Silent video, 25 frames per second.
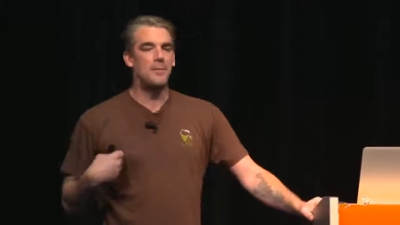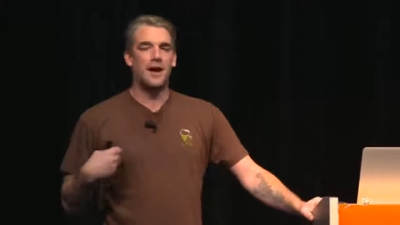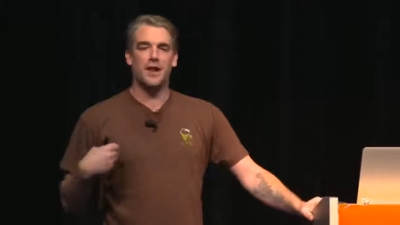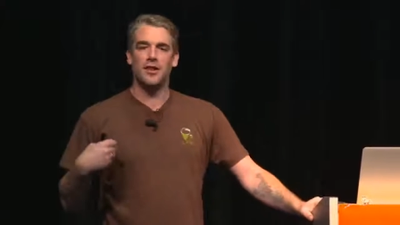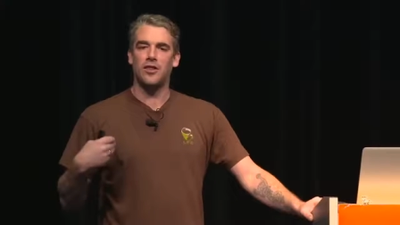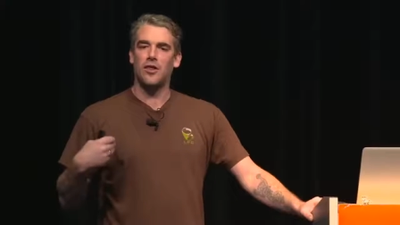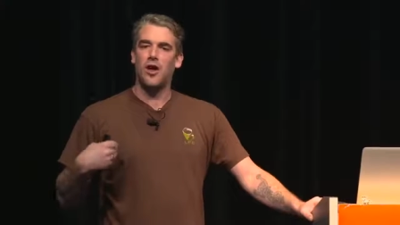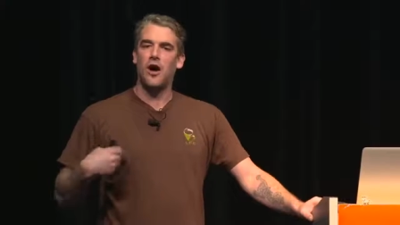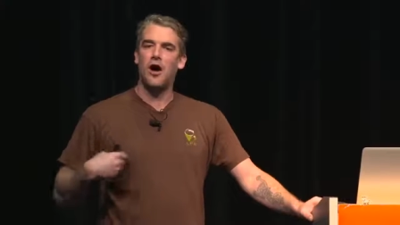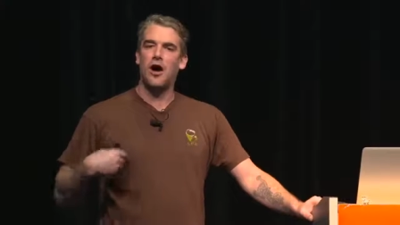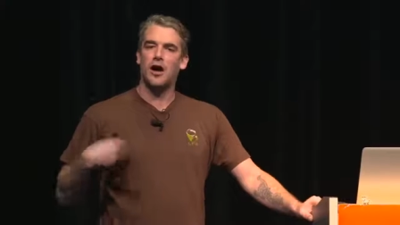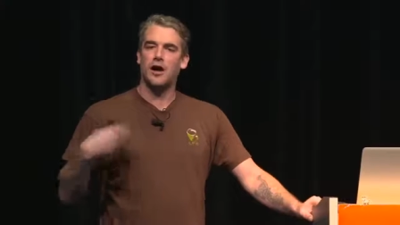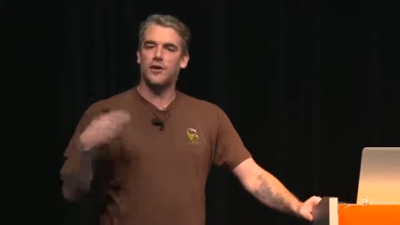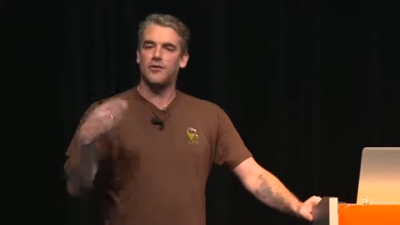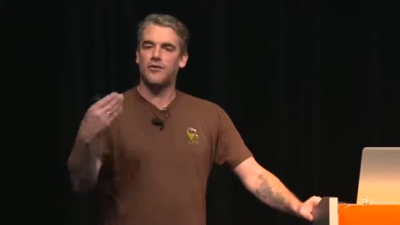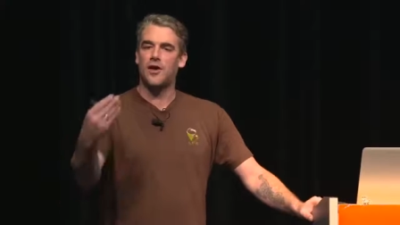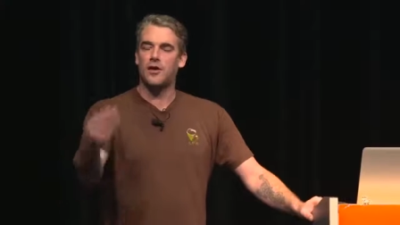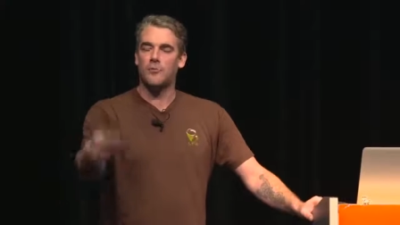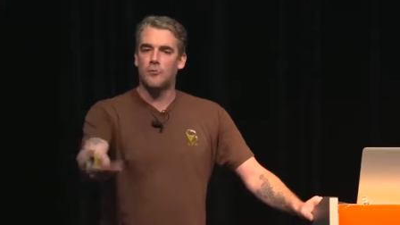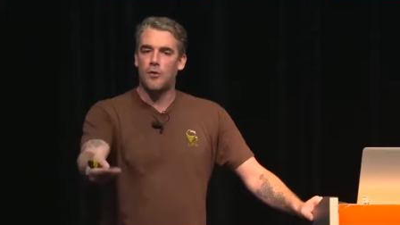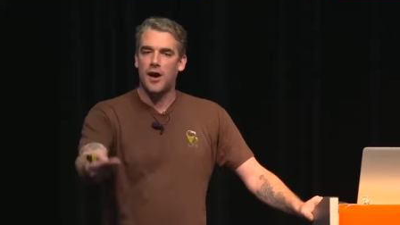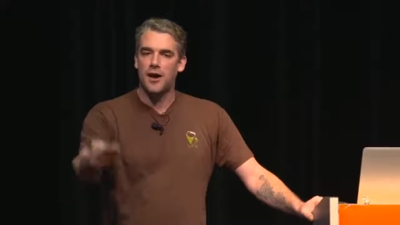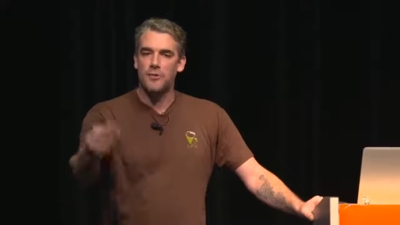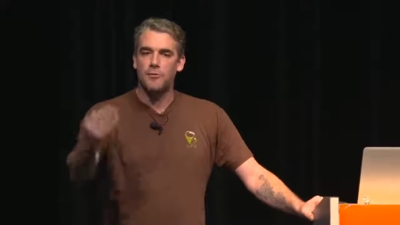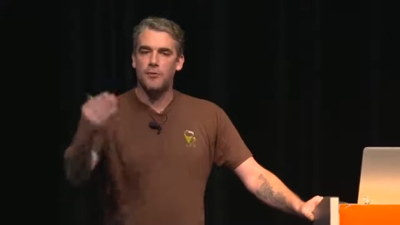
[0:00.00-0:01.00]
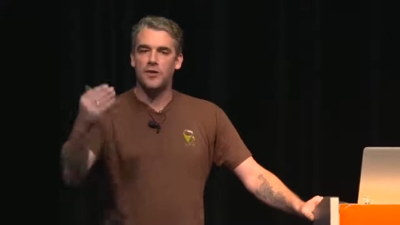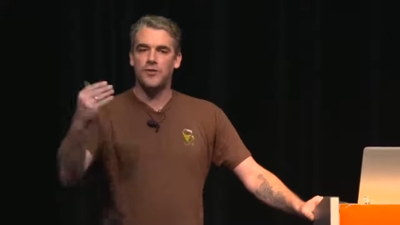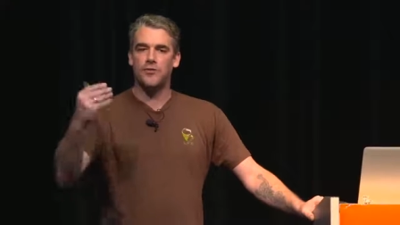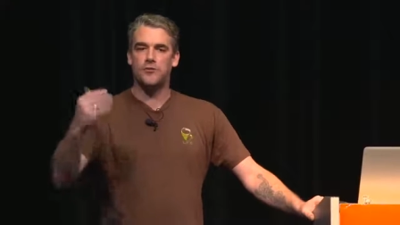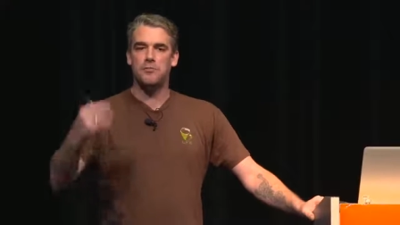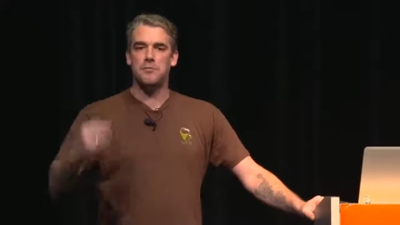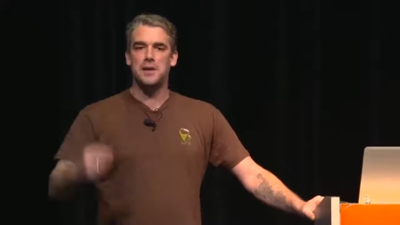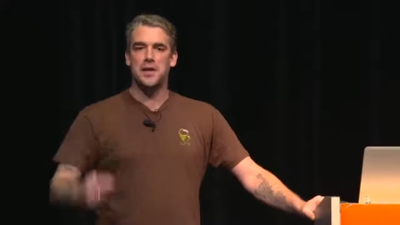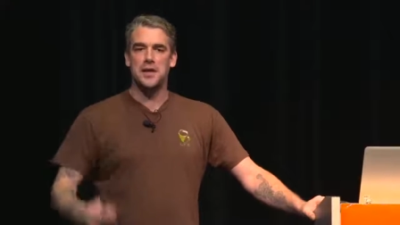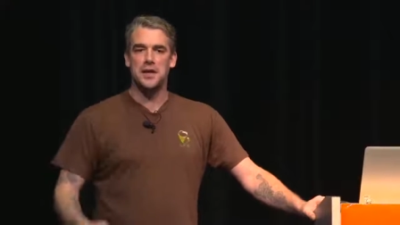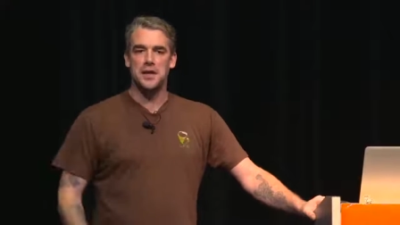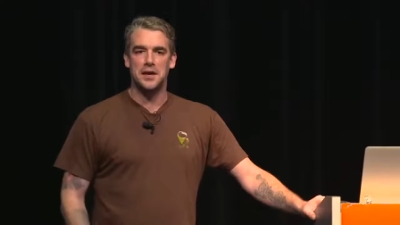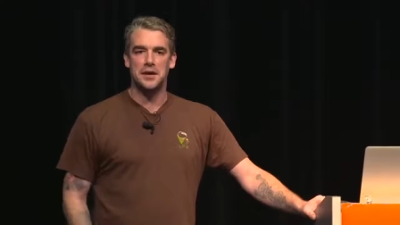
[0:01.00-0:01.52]
My log is on write
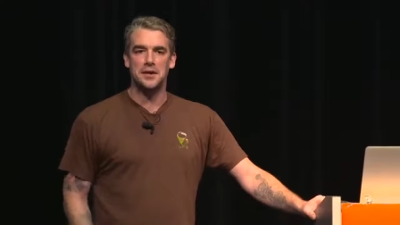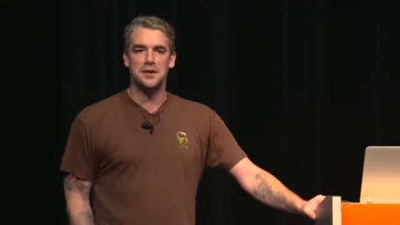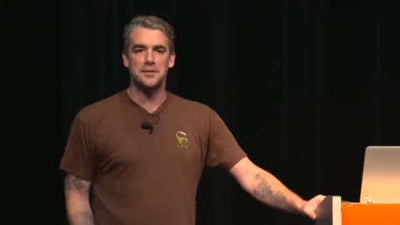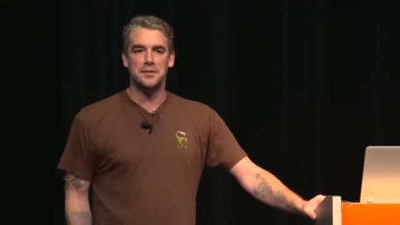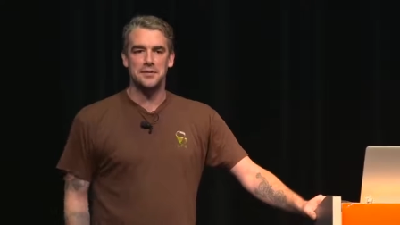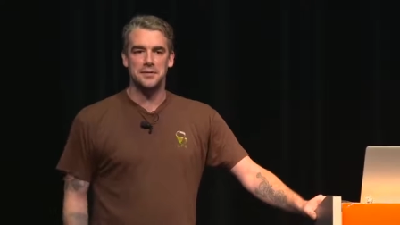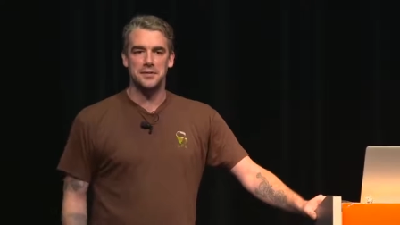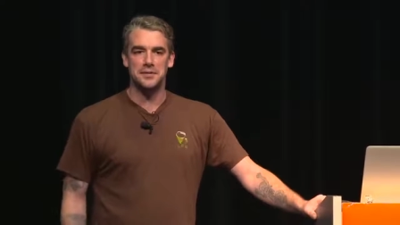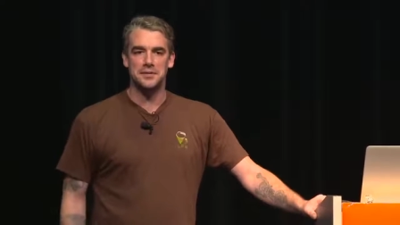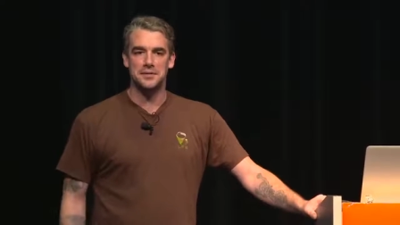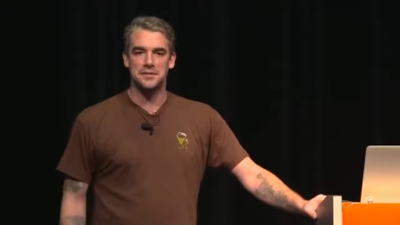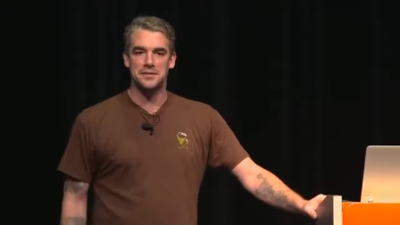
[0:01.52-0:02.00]
once media.